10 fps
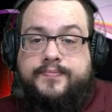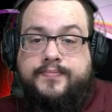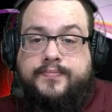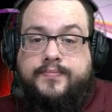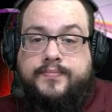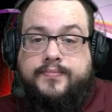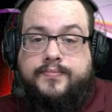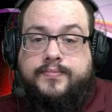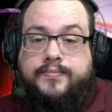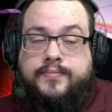
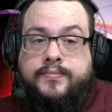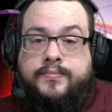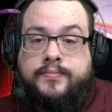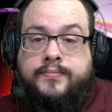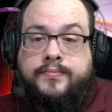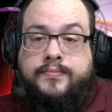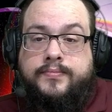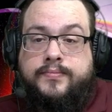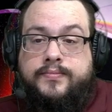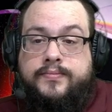
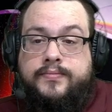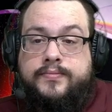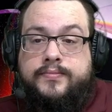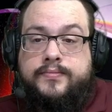Nobody speaks.